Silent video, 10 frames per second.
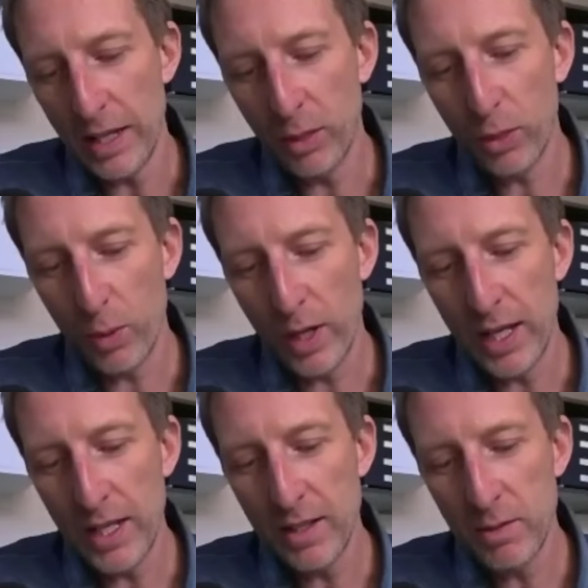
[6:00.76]
had
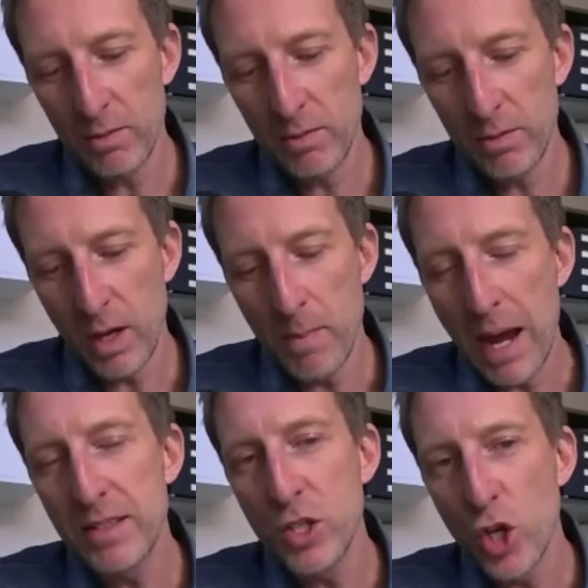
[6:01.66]
three
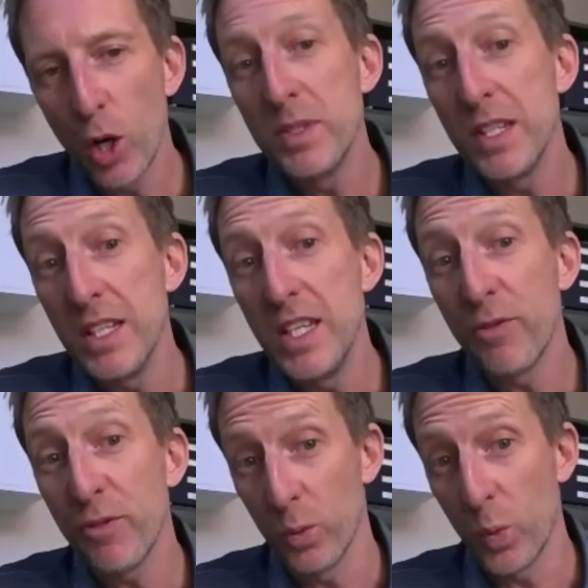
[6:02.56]
amazing jobs in
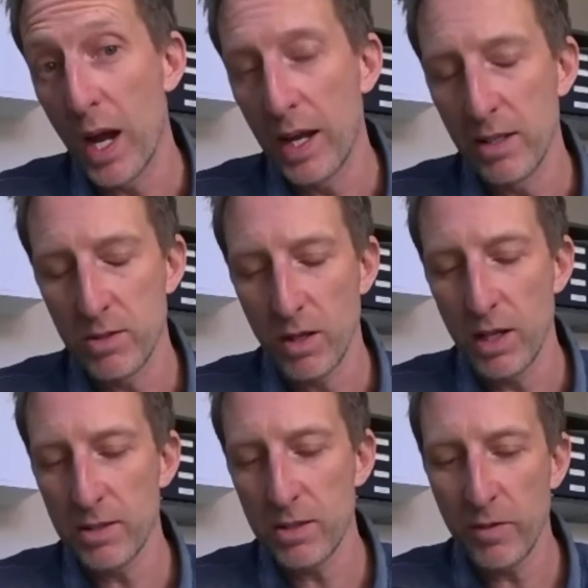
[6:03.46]
different ways,
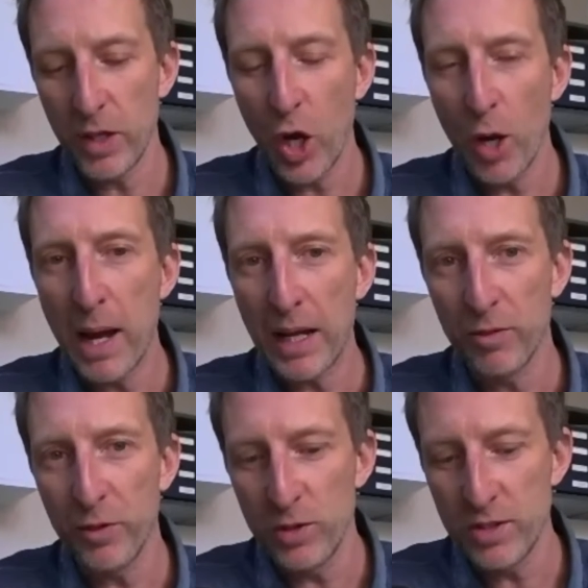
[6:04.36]
right? So if I go back a
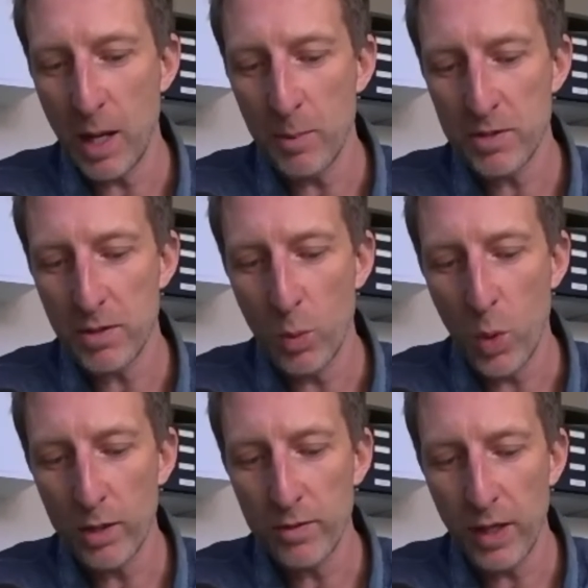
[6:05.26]
few steps, I
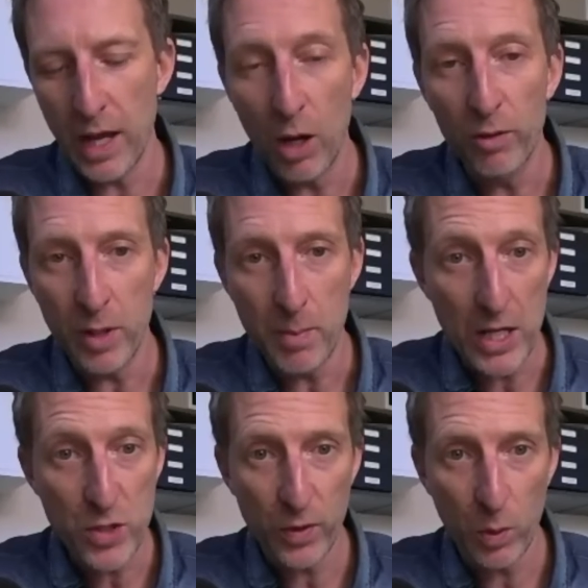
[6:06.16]
worked for L V M
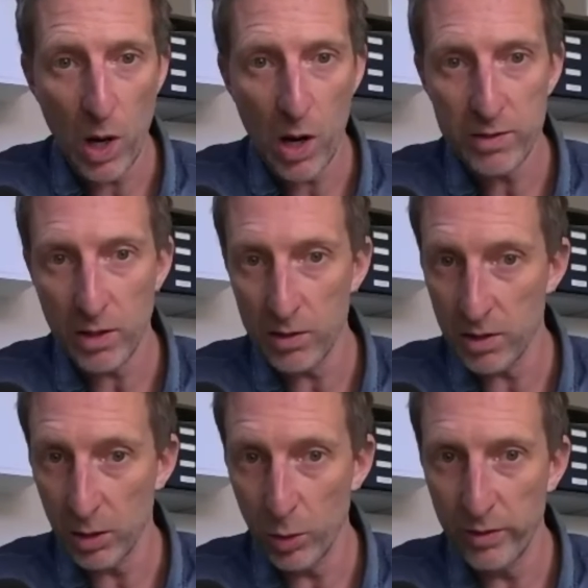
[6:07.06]
H for a while. So I was
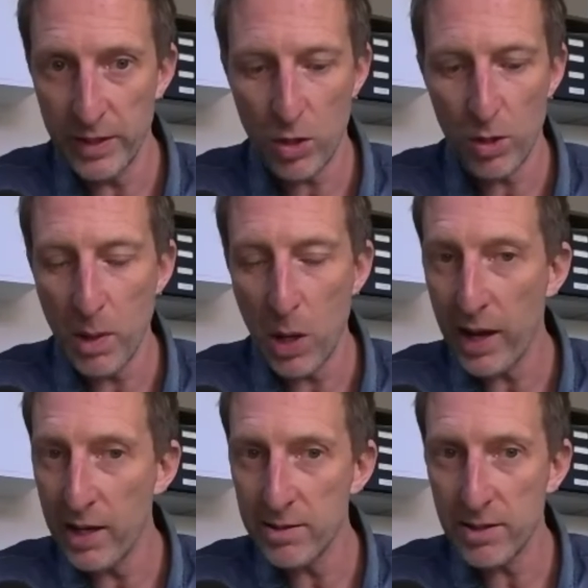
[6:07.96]
at Louis Vuitton Moët
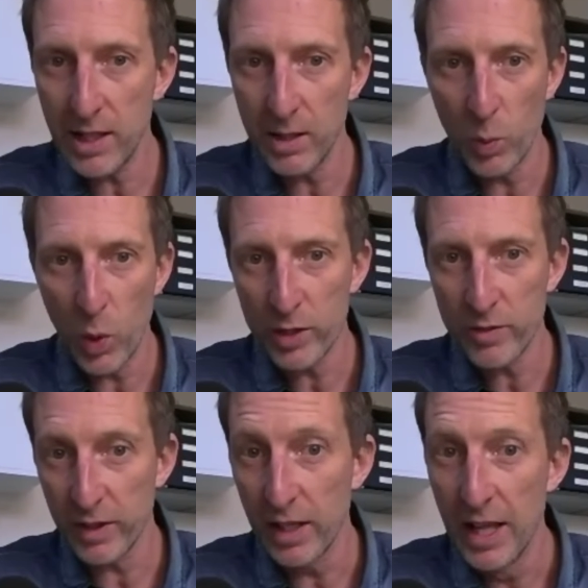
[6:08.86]
Hennessy and worked
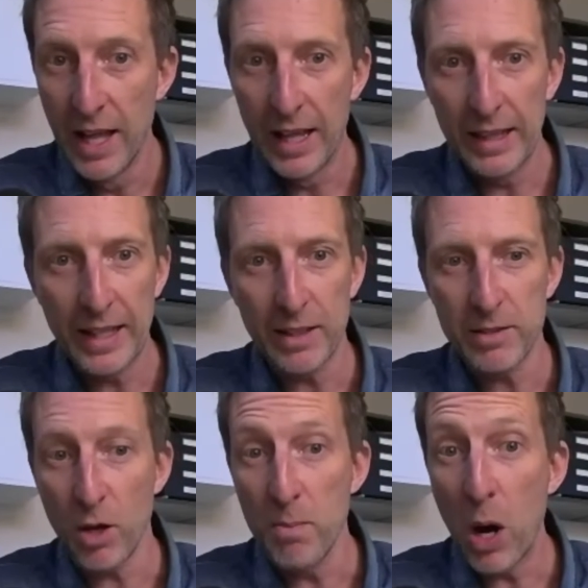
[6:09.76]
for the liquor.
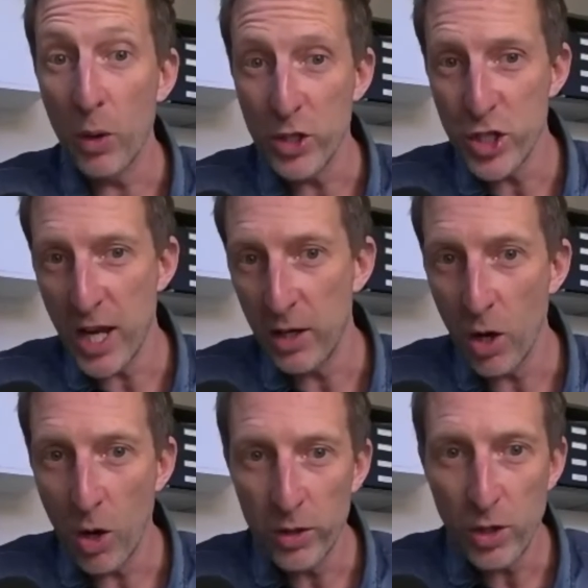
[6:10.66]
So Moët and
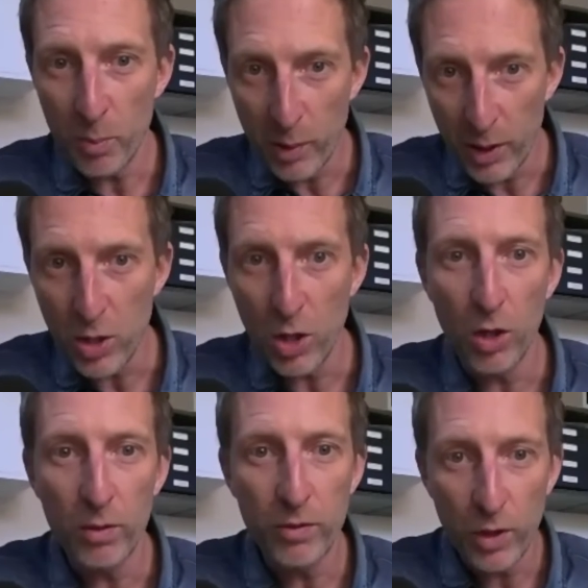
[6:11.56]
Chandon, Dom
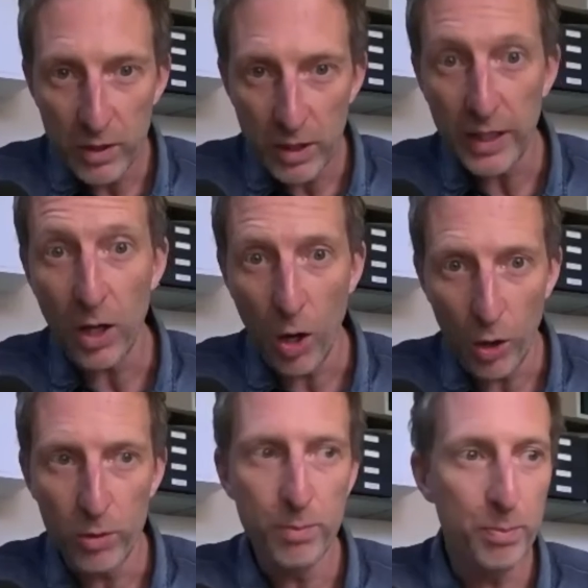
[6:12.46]
Pérignon, Veuve
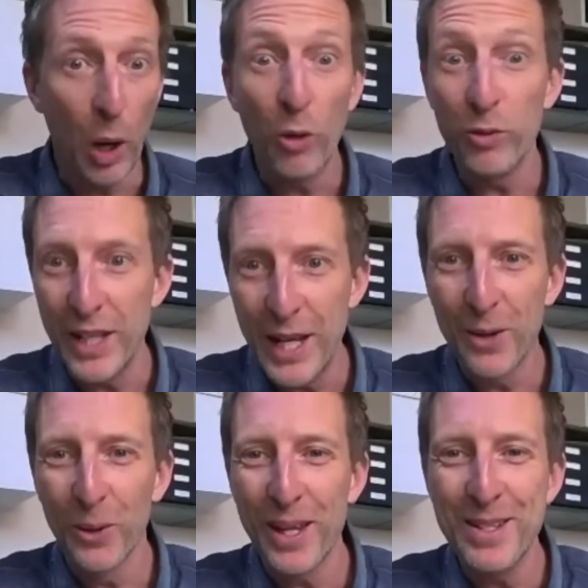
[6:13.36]
Clicquot,
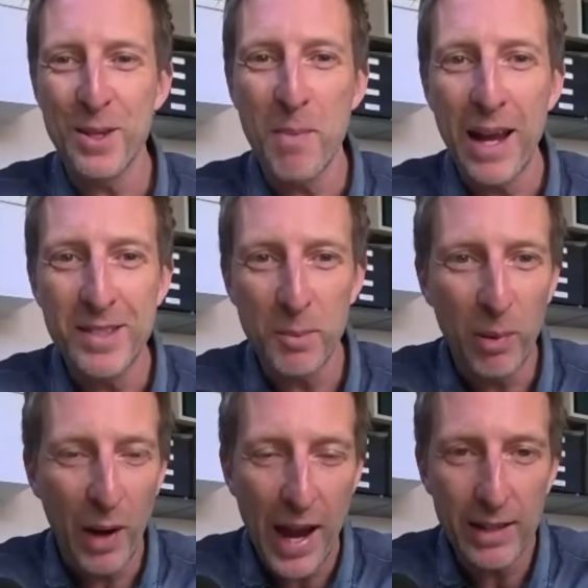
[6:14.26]
Belvedere, all these amazing
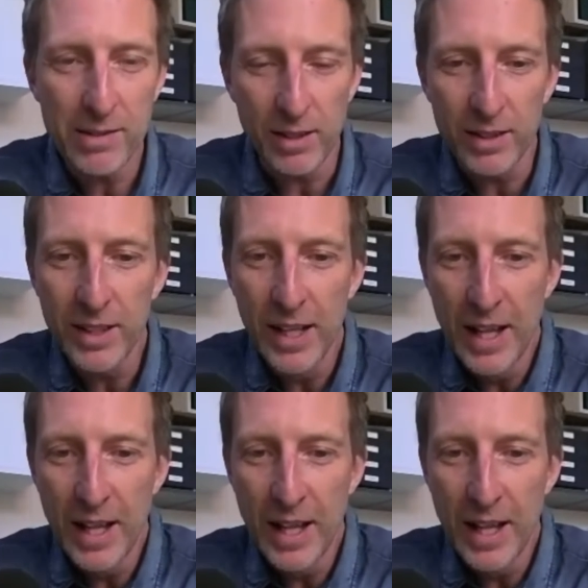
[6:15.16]
brands, and